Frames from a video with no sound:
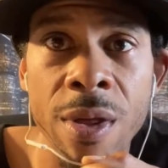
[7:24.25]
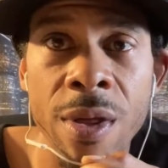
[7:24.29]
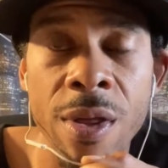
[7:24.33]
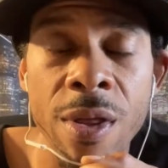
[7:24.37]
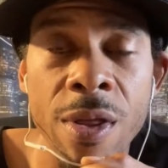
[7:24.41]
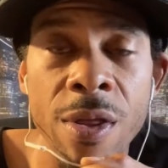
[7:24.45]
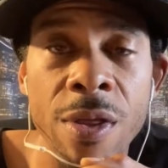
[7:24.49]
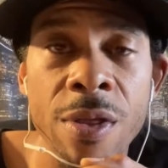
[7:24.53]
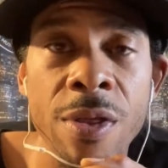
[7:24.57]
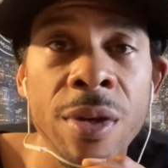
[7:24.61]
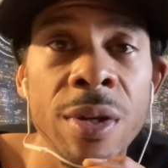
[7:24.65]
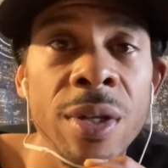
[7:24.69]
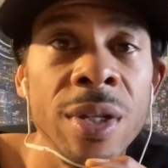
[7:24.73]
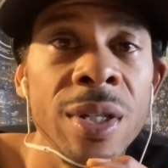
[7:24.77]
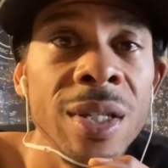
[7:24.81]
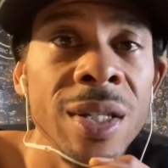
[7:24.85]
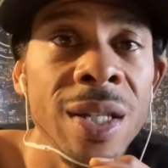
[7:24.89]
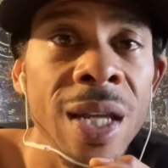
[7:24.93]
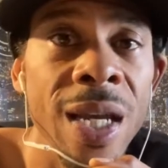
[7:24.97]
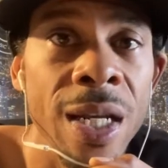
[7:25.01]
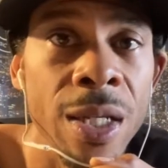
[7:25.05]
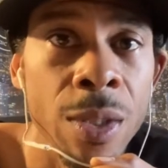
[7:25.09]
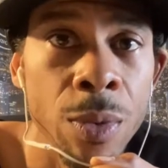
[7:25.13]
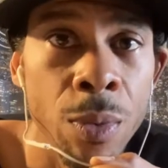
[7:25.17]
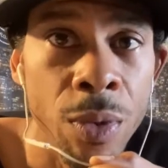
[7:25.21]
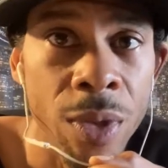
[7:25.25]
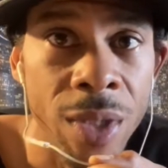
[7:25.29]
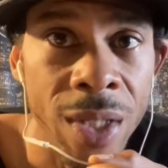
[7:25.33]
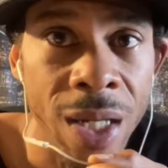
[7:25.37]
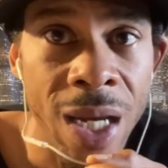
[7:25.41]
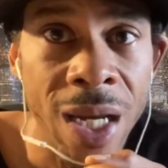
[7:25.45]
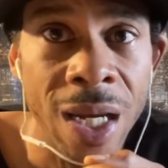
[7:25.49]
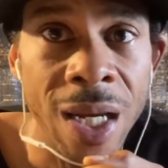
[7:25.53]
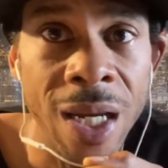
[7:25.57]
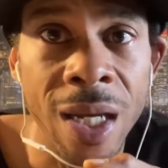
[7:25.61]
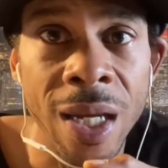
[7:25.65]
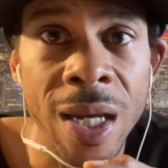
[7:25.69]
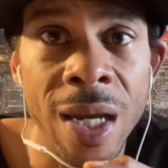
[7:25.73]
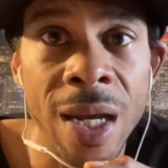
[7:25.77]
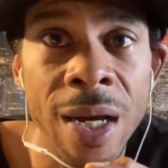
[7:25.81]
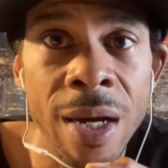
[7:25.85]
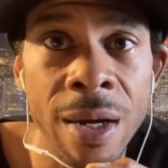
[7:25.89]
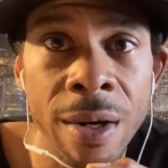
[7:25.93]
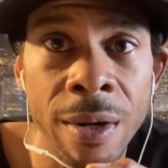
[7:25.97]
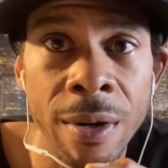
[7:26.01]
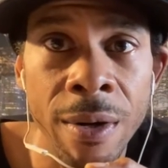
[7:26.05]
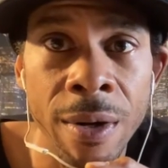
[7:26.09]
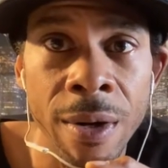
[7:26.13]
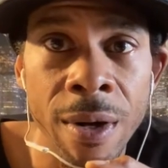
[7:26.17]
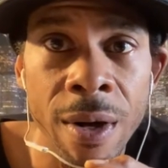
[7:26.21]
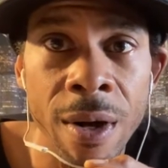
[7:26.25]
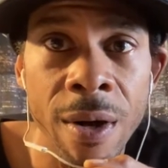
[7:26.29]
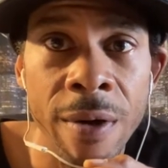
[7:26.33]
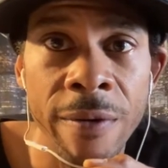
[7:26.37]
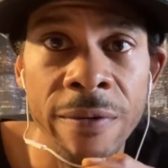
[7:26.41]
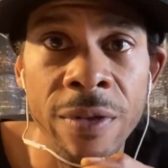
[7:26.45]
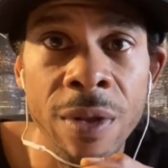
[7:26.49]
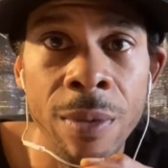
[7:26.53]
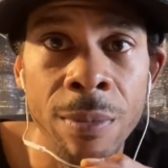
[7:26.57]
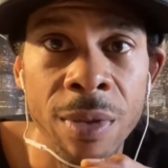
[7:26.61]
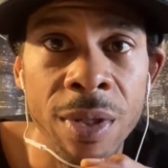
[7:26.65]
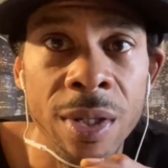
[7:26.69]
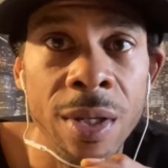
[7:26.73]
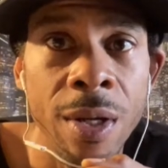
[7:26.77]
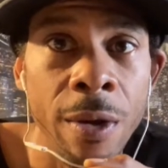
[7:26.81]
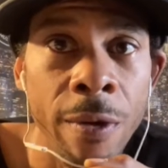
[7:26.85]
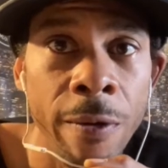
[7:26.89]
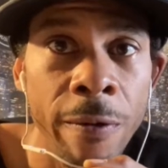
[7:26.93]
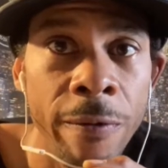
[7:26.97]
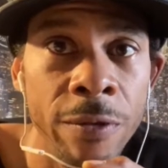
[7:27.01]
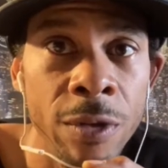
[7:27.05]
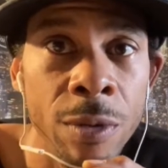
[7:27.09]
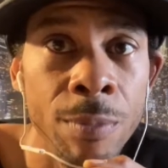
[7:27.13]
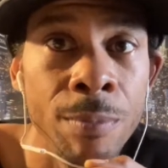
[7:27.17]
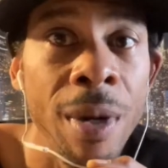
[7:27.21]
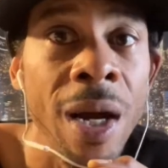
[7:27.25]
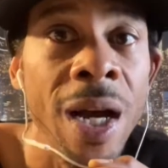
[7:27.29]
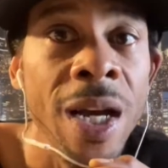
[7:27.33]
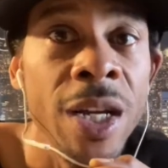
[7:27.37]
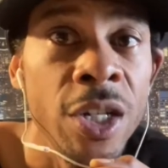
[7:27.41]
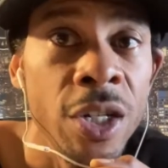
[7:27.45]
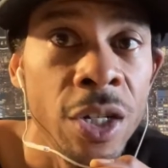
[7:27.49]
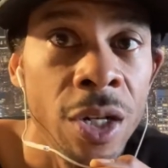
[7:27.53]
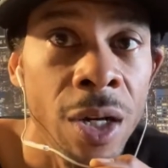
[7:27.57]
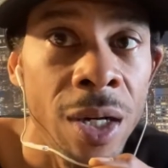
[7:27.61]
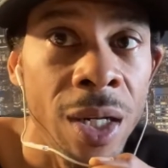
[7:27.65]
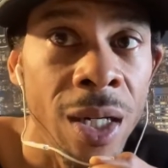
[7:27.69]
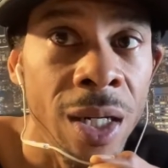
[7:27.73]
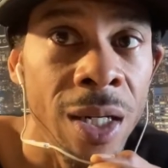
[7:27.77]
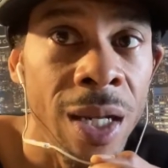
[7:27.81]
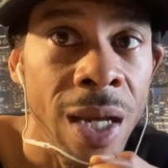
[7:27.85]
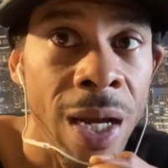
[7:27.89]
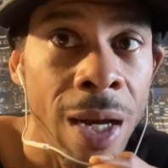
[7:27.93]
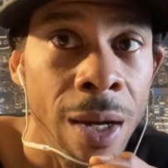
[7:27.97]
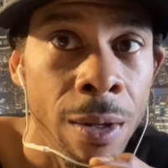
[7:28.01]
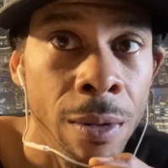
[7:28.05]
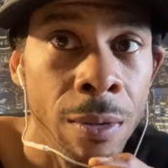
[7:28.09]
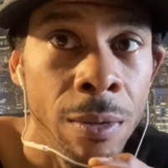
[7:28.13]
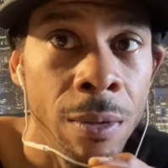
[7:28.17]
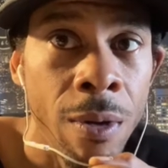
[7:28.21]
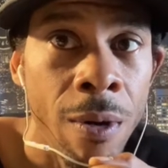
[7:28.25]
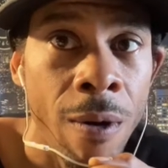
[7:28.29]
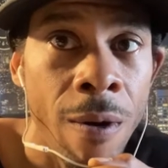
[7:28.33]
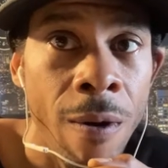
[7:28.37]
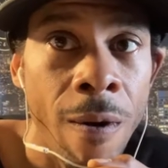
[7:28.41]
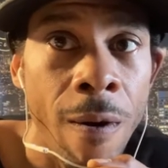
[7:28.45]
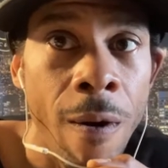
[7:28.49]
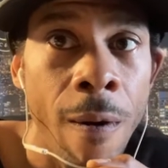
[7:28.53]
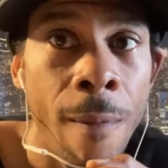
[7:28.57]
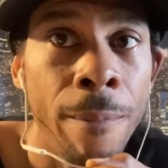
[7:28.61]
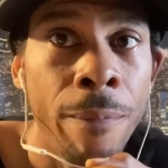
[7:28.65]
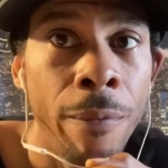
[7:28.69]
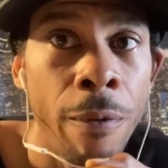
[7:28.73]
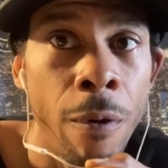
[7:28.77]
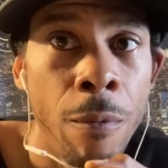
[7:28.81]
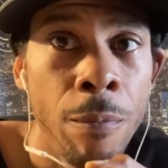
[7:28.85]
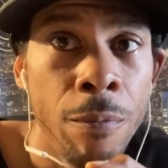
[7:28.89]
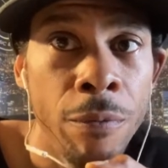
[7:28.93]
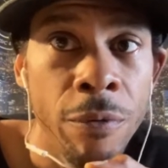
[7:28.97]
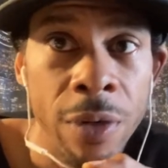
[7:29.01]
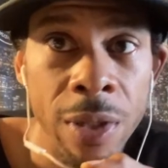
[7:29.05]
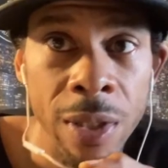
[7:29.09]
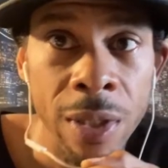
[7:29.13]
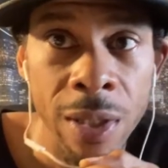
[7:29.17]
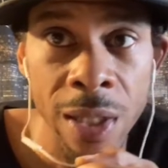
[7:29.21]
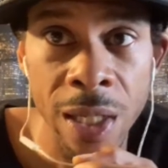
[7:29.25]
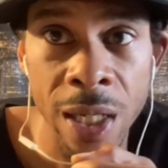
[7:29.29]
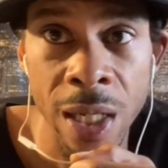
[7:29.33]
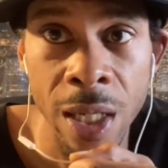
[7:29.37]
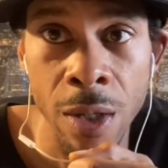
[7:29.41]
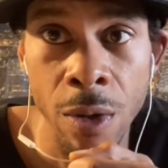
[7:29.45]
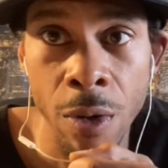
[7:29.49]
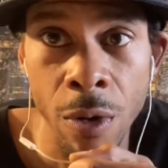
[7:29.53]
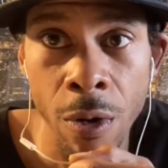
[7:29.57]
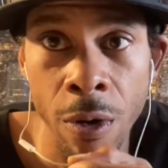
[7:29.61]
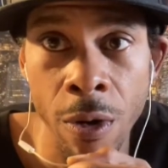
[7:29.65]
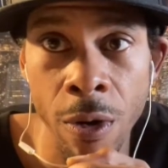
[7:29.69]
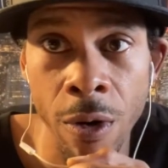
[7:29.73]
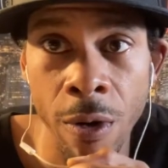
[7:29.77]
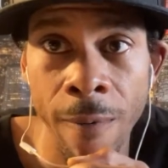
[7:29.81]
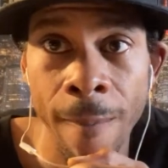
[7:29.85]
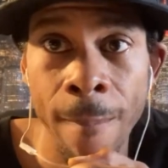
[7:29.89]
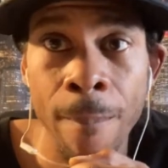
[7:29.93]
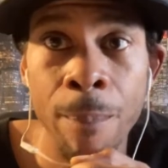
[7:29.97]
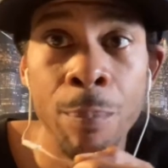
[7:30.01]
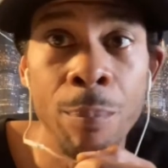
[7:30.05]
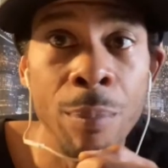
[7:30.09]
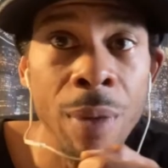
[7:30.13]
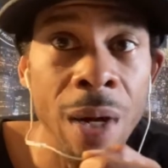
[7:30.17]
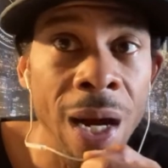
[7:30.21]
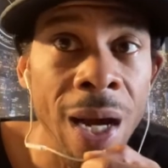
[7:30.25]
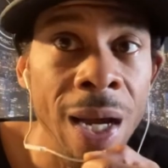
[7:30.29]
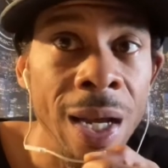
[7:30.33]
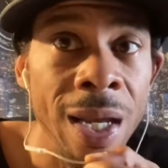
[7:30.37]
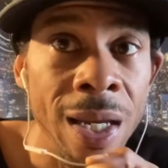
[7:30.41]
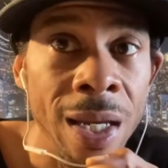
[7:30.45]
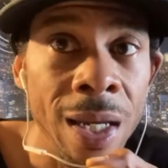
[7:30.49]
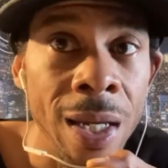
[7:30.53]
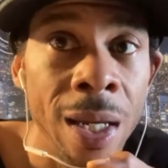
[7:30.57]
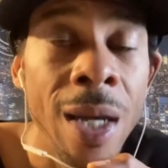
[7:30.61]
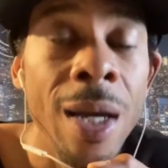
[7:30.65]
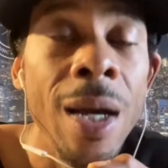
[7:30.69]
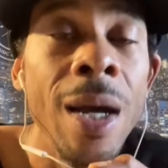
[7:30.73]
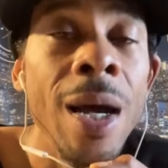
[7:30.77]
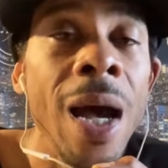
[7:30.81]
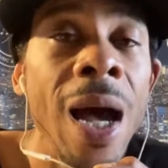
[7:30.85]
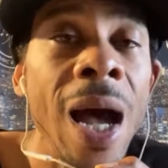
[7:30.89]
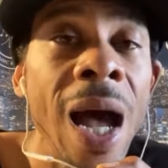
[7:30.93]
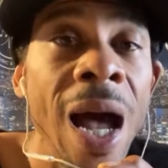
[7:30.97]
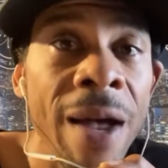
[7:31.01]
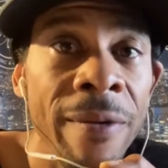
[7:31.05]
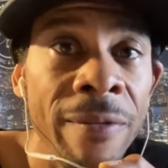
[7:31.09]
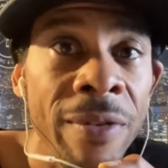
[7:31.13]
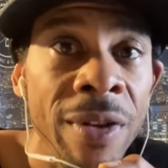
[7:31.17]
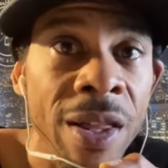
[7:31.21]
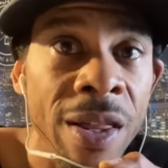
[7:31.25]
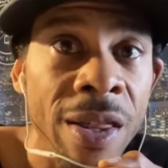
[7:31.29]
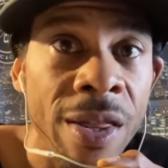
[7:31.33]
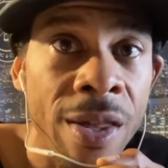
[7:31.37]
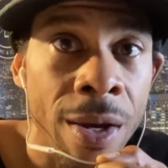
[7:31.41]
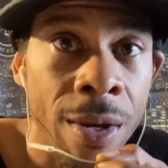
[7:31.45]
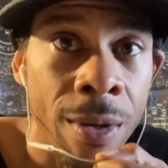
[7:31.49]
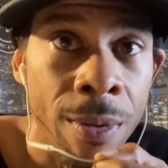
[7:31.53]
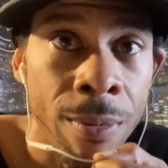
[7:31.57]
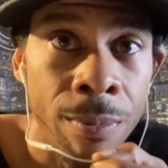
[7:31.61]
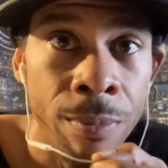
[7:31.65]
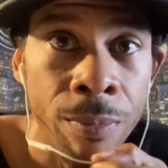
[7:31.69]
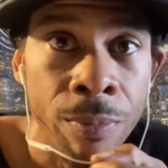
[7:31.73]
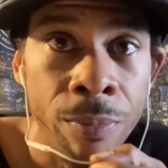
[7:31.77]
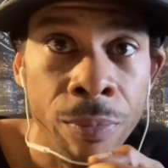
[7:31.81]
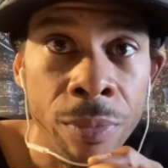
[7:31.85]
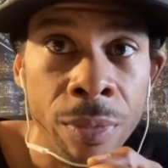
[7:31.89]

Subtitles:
the states were taking care of themselves by shutting down appropriately, or by having them